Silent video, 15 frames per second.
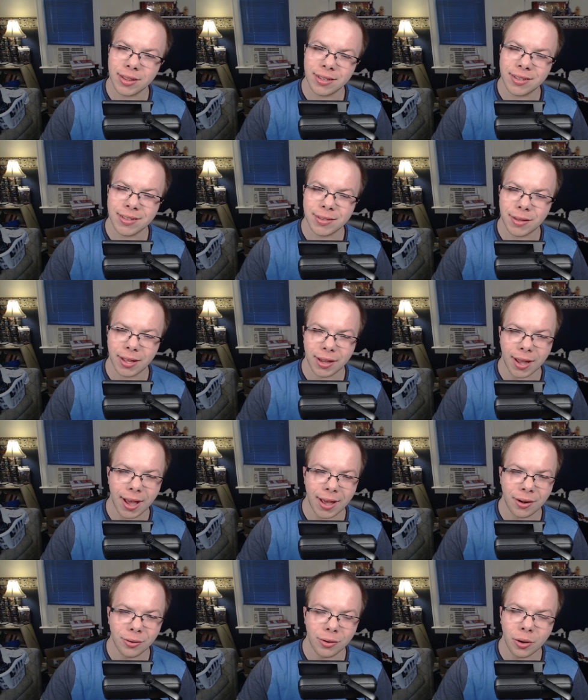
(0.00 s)
This is like
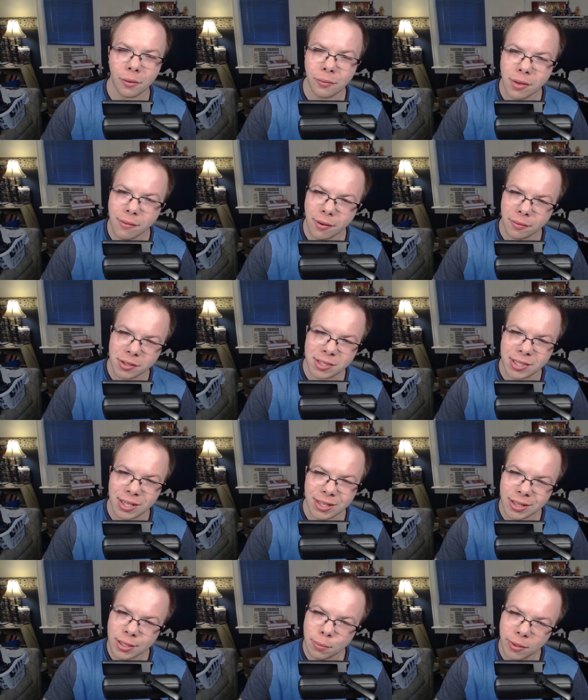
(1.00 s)
I don't know if we have ever
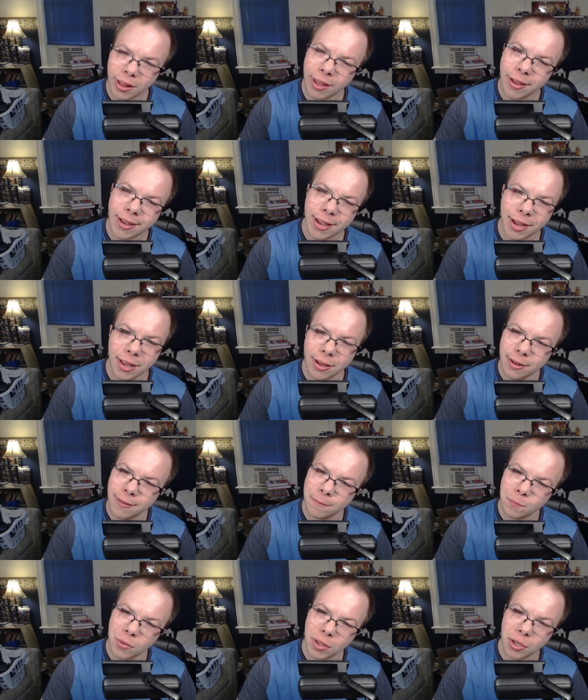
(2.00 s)
seen this, but like
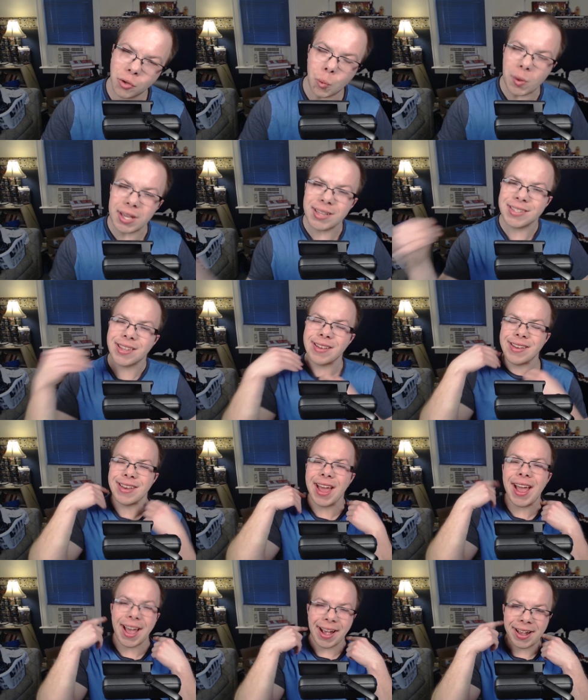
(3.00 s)
Queen's
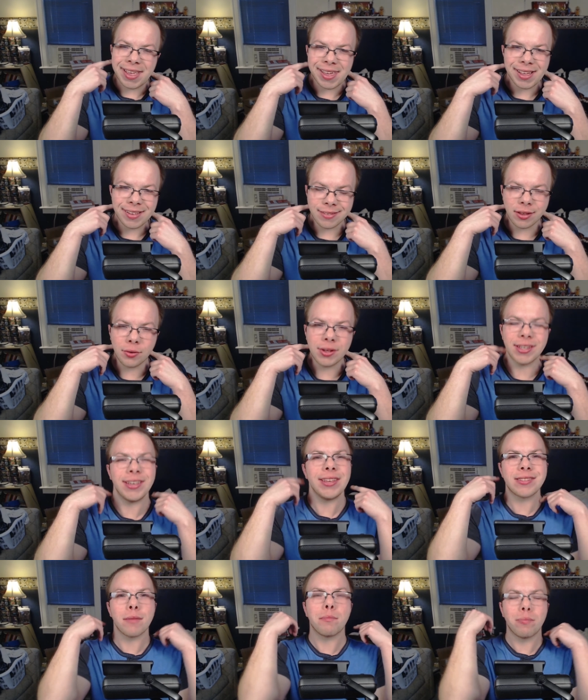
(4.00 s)
neck. So
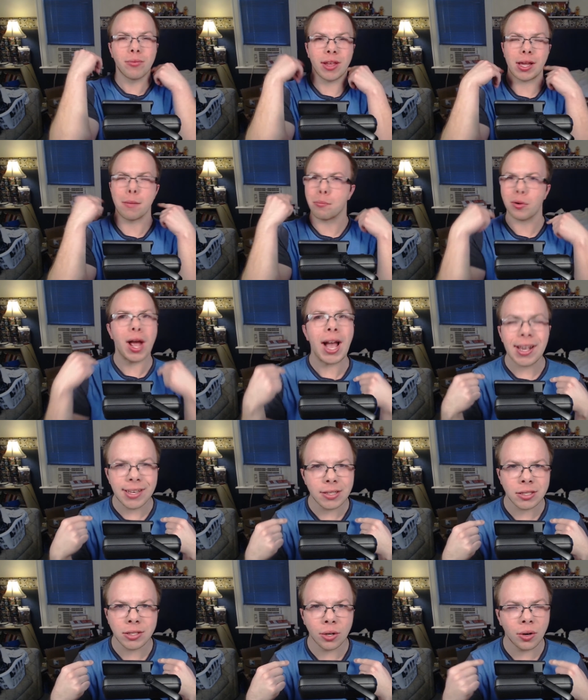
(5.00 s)
he's a like a
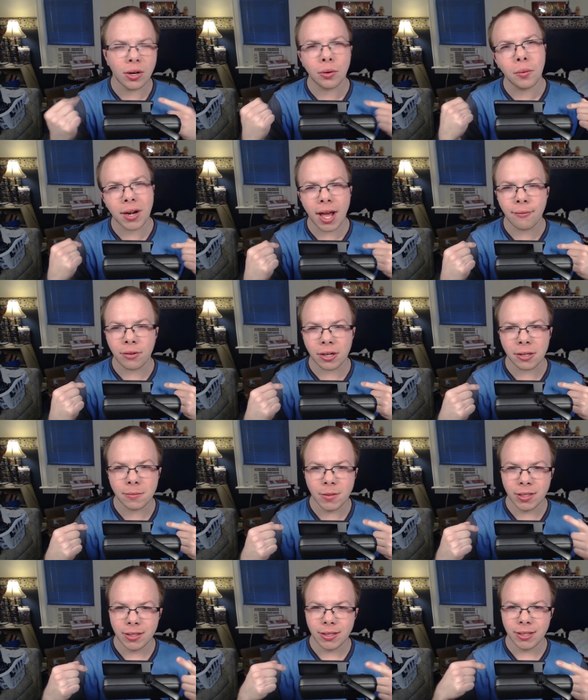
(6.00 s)
brachiosaur or whatever
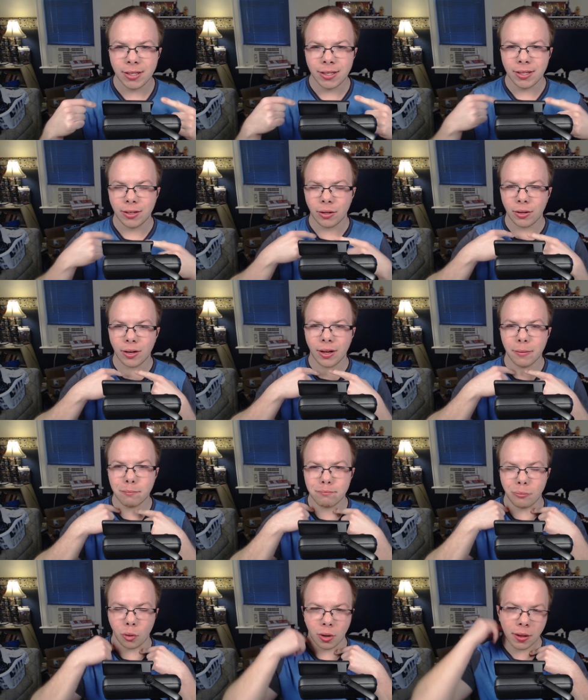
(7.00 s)

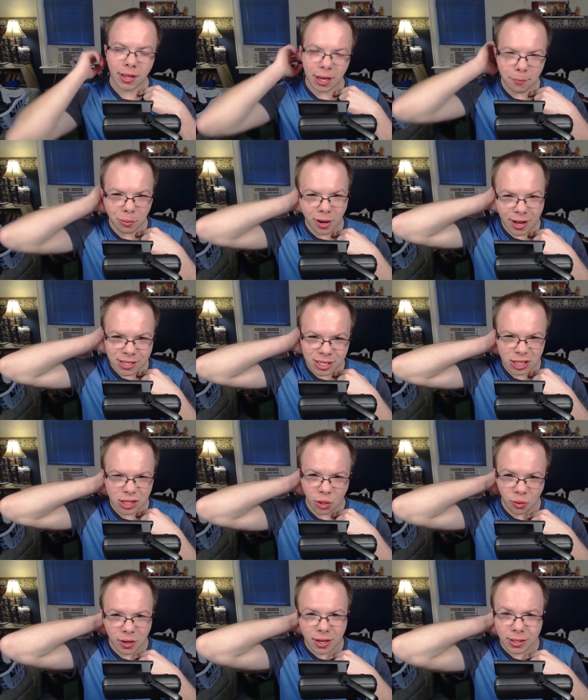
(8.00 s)
or like a
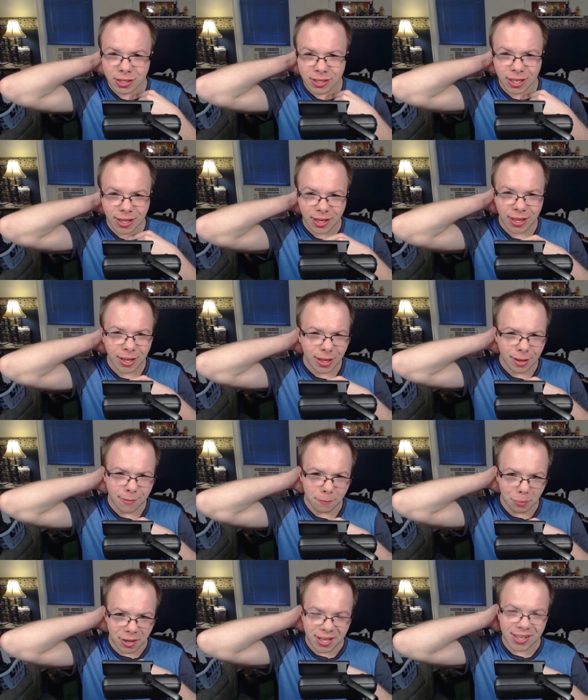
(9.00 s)
brontosaurus,
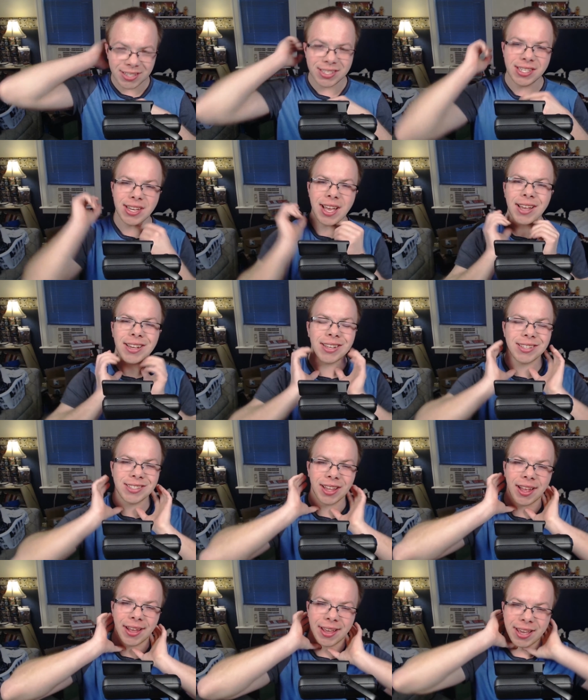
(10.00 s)
but his neck is
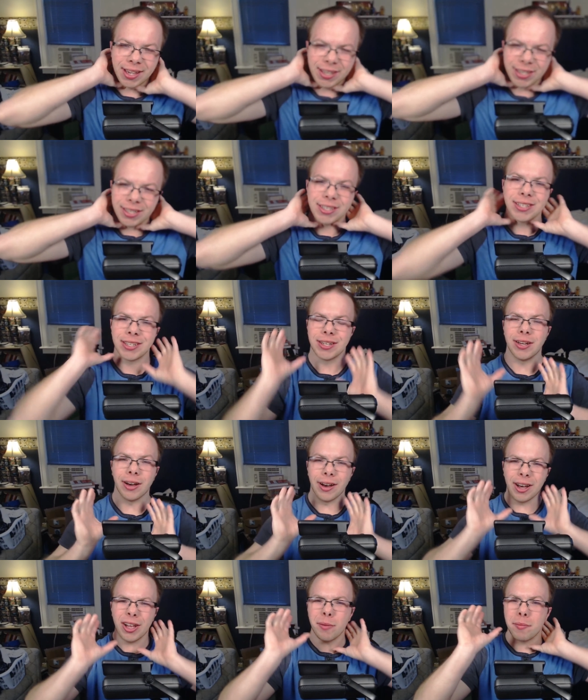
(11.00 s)
like
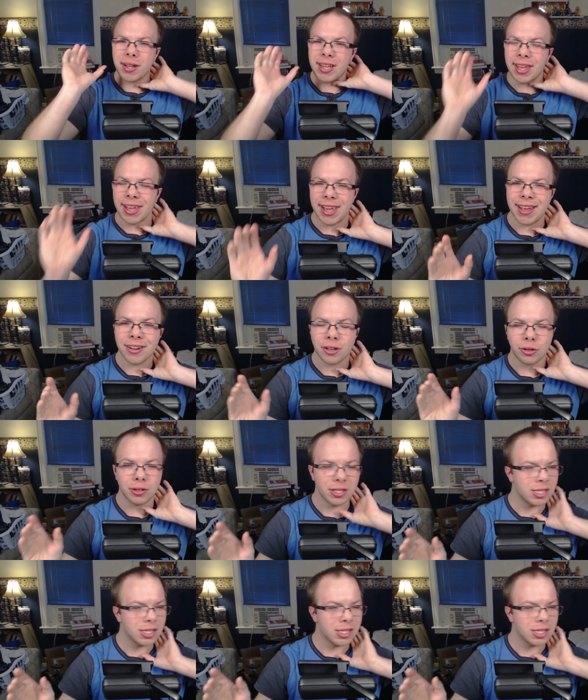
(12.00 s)
all mechanical.